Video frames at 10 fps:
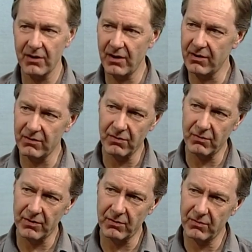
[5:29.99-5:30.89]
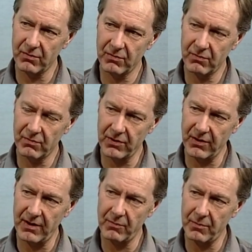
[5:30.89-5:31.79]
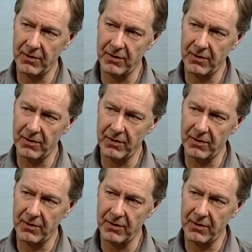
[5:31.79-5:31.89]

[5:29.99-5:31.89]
I, I, I don't know whether, whether that would